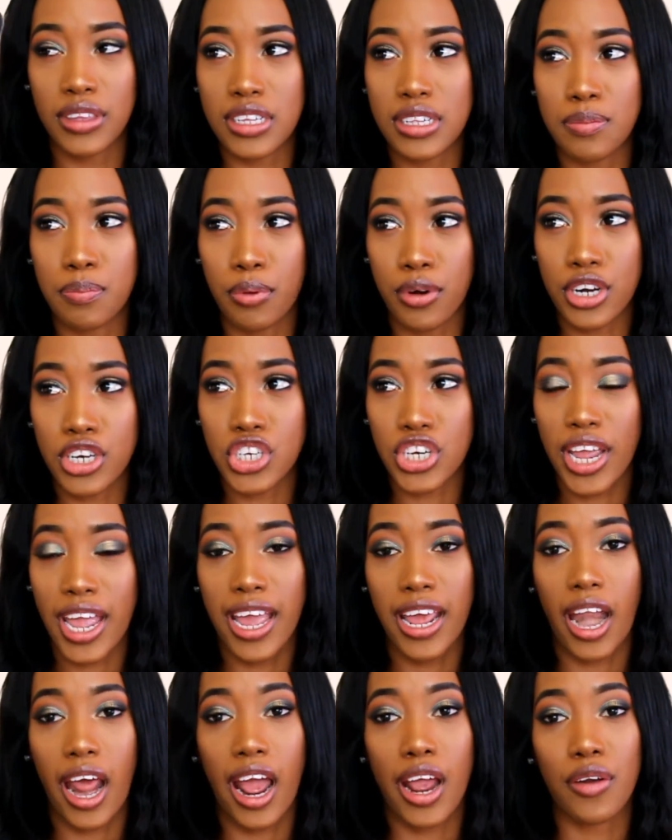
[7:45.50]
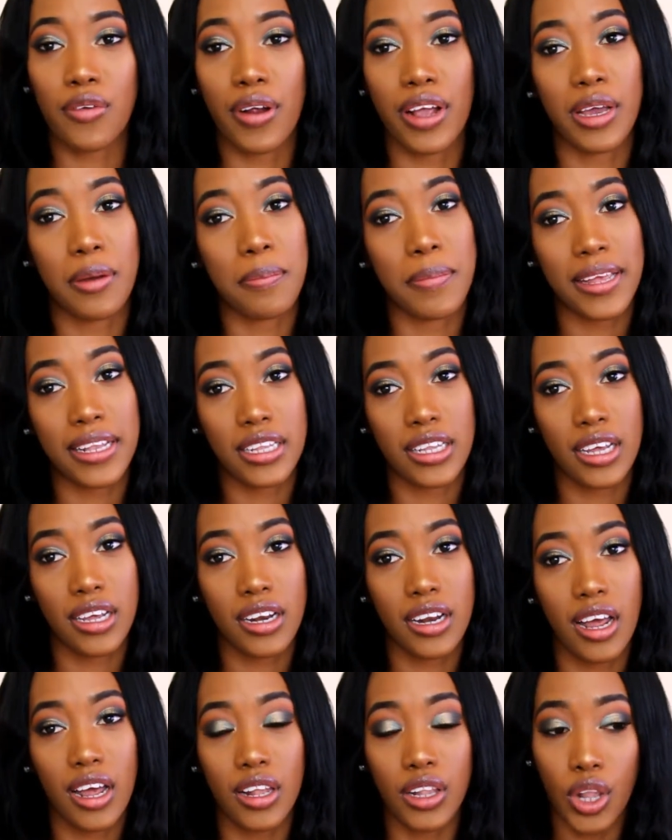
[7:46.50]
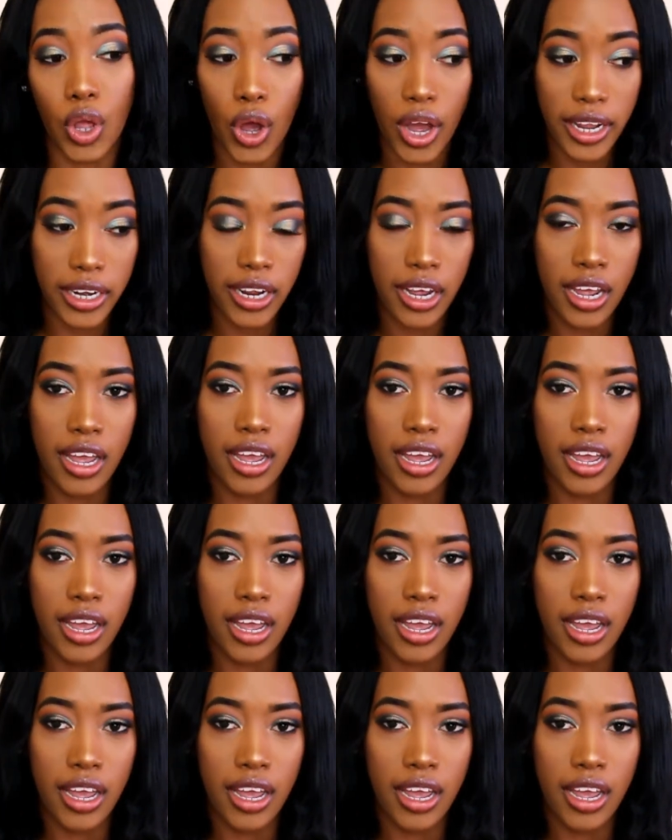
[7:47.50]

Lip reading: brush, and I recommend it a lot.